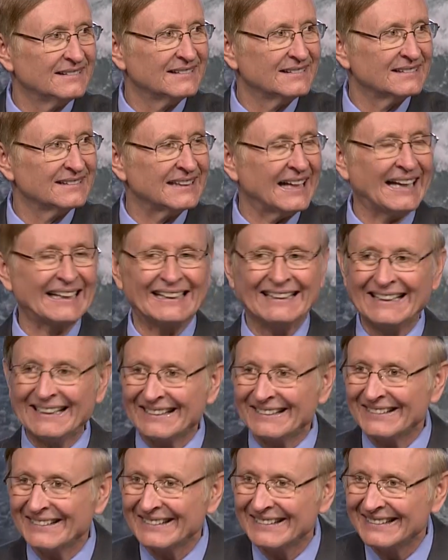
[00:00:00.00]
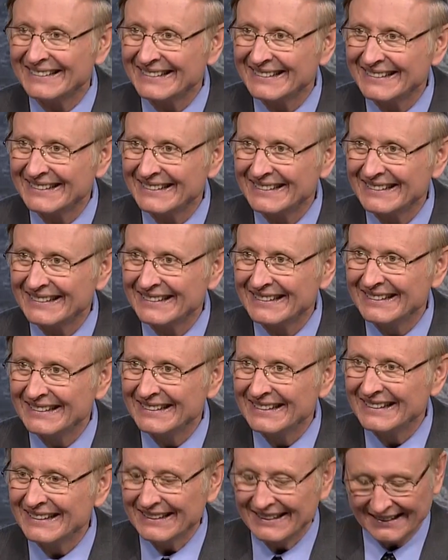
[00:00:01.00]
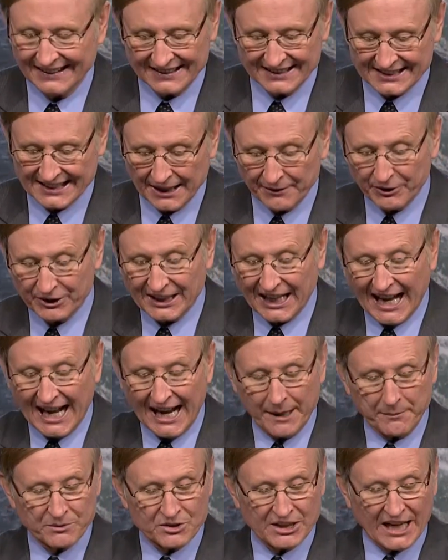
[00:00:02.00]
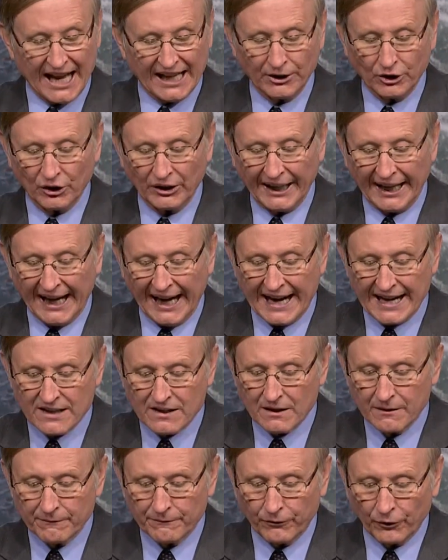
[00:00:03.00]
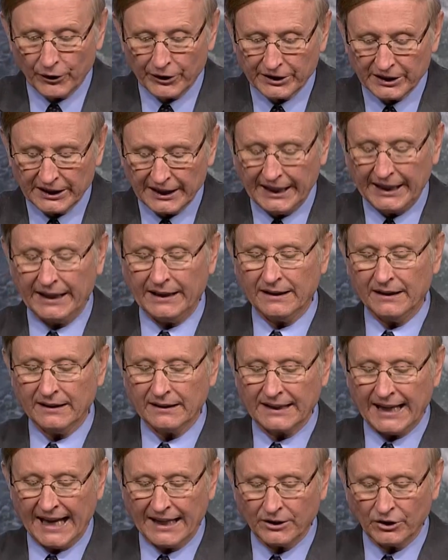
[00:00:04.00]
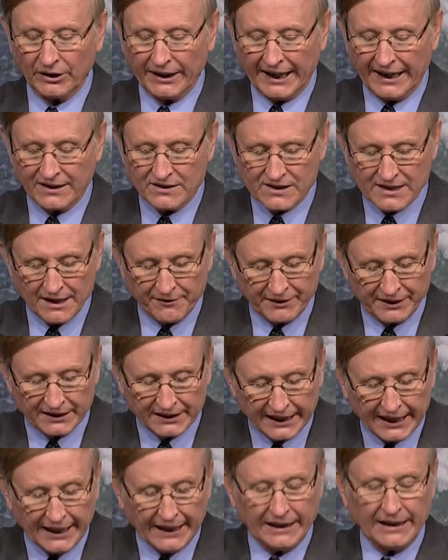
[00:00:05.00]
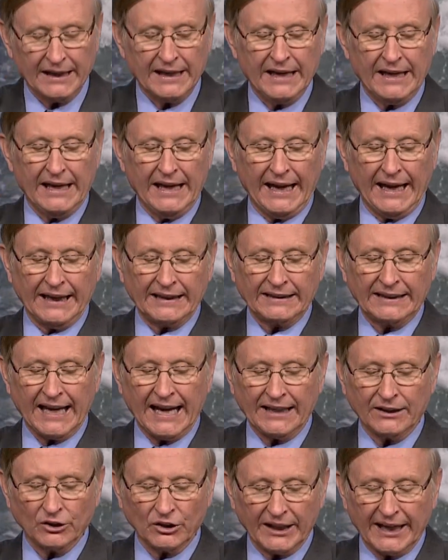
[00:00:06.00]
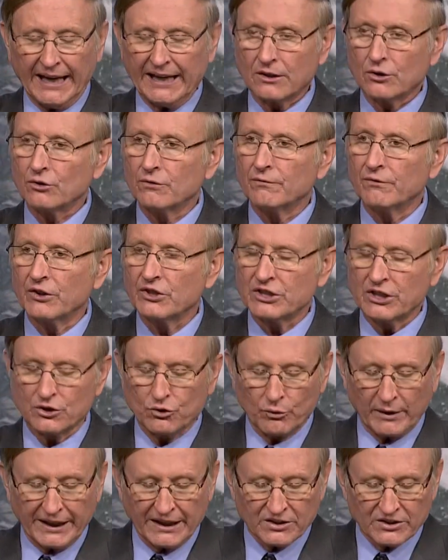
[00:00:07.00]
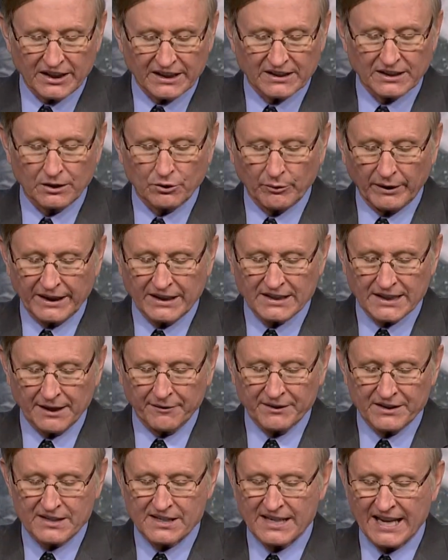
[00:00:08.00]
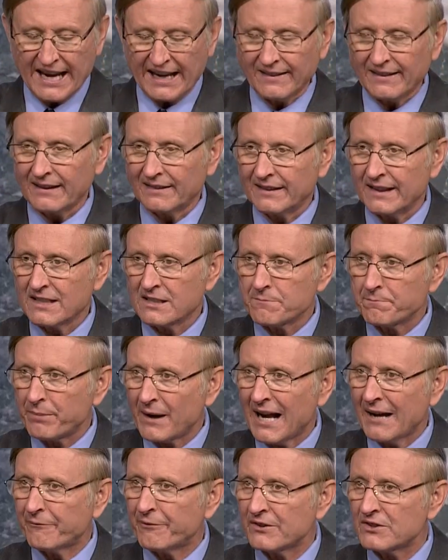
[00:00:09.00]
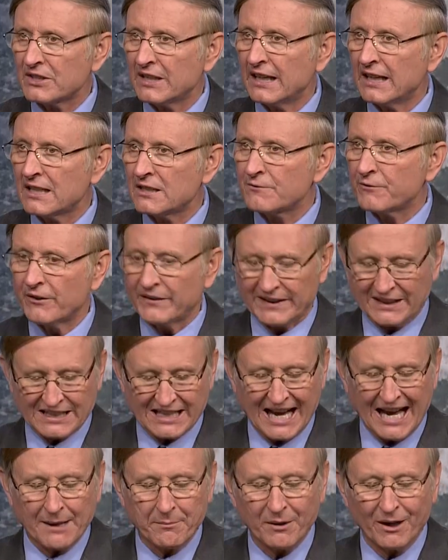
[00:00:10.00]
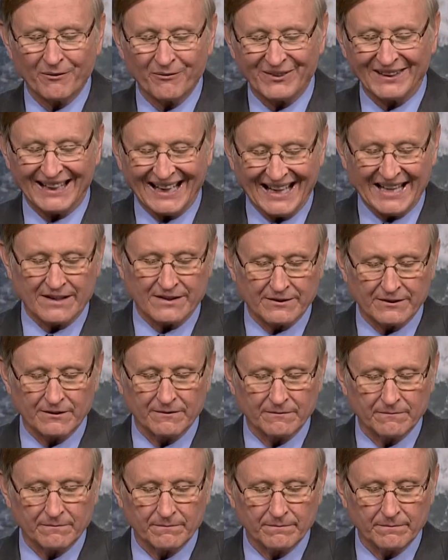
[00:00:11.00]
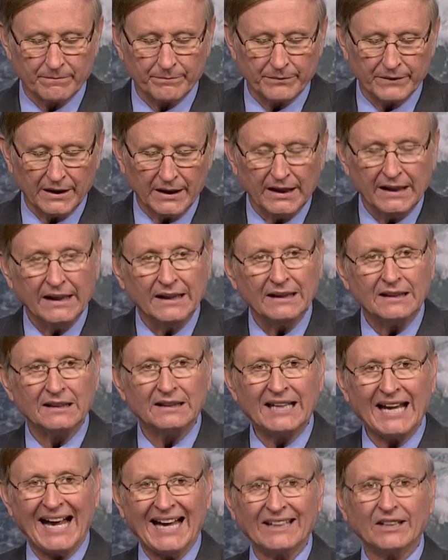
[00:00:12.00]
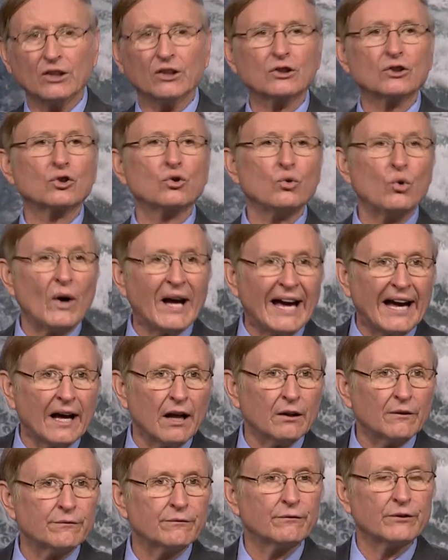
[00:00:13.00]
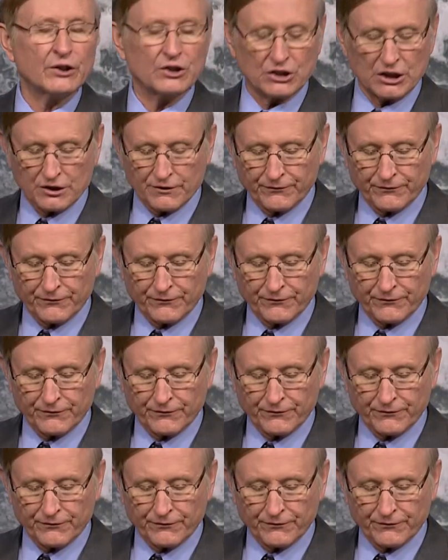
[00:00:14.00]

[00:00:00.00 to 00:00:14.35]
Is that clear? Yes. Several times. Daniel 8:14, Daniel 8:17, and Daniel 8 verses 26 and 27 say that this prophecy is for the time of the end. Daniel 12 verses